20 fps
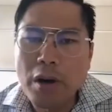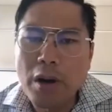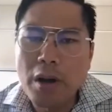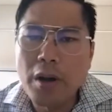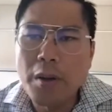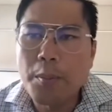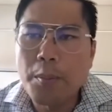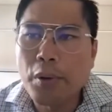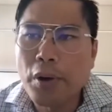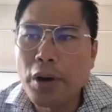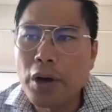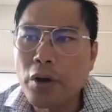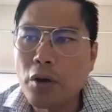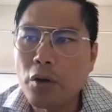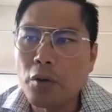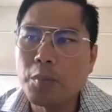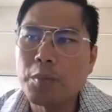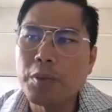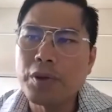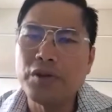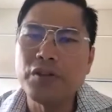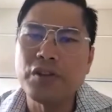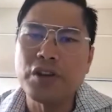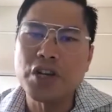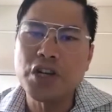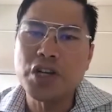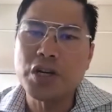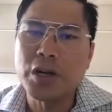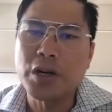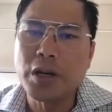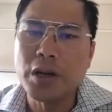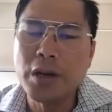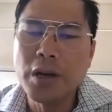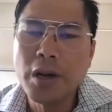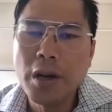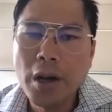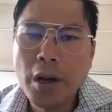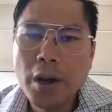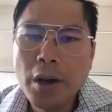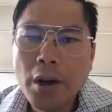GPs are in a pretty good
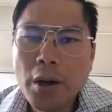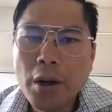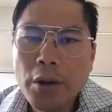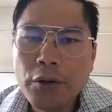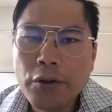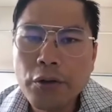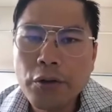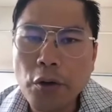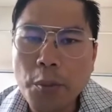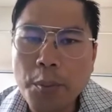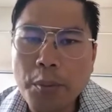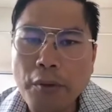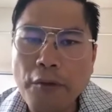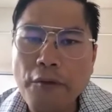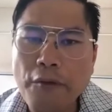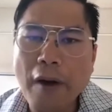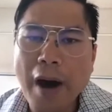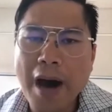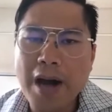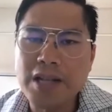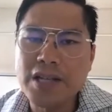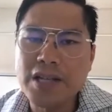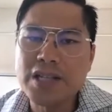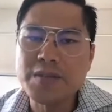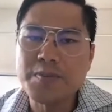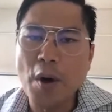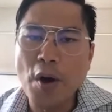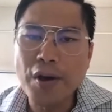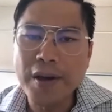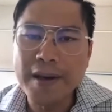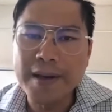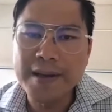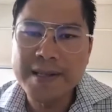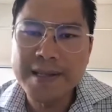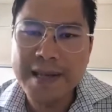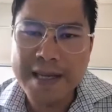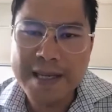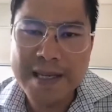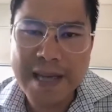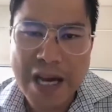position to provide smoking
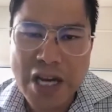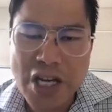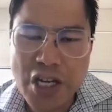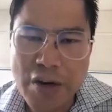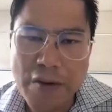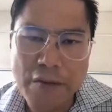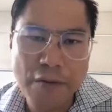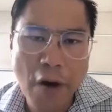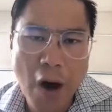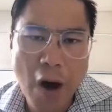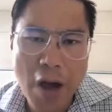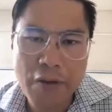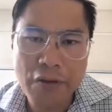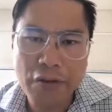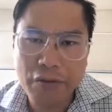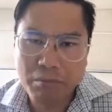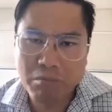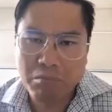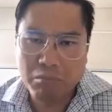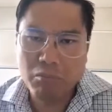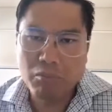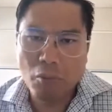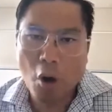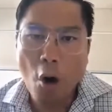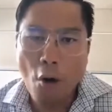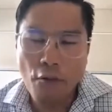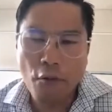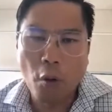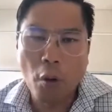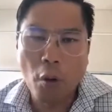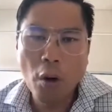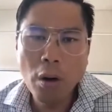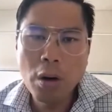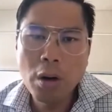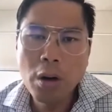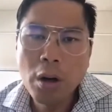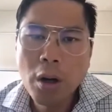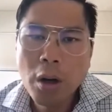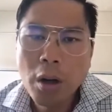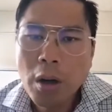cessation advice overall.
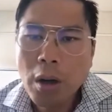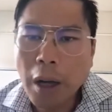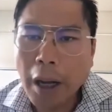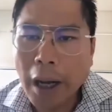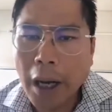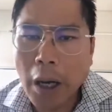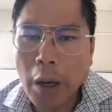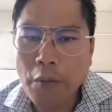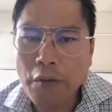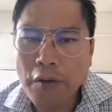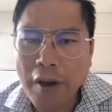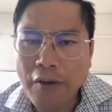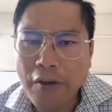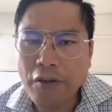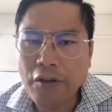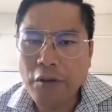So that's